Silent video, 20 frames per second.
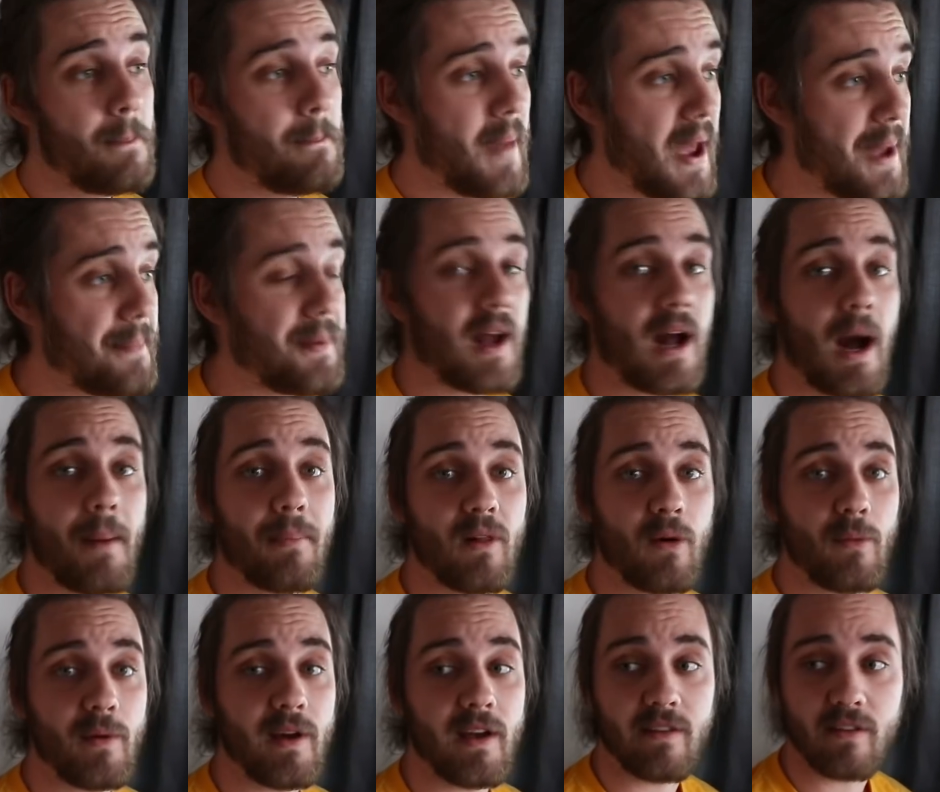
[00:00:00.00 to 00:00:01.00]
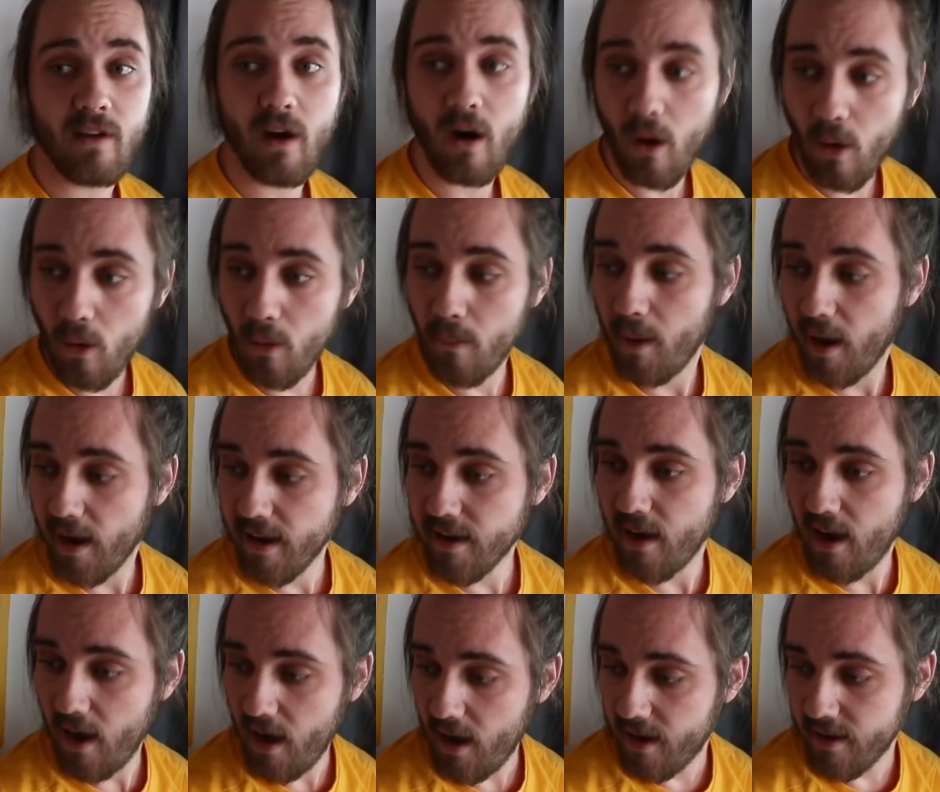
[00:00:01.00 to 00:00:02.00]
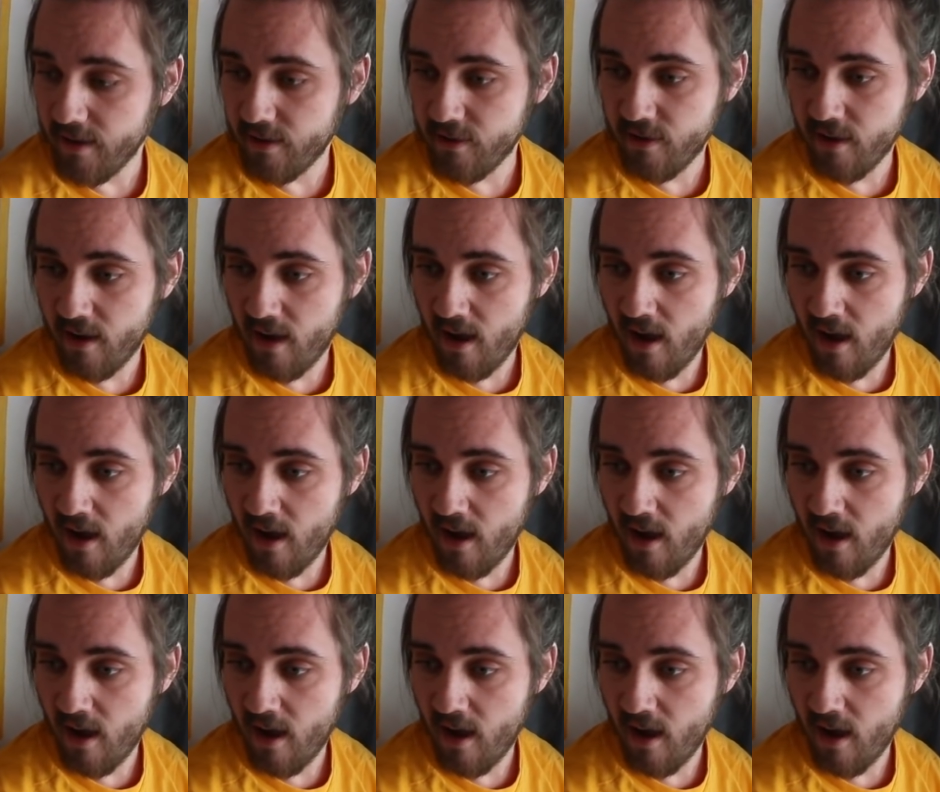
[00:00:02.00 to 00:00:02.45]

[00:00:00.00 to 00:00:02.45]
Maybe a couple of weeks. Oh my gosh.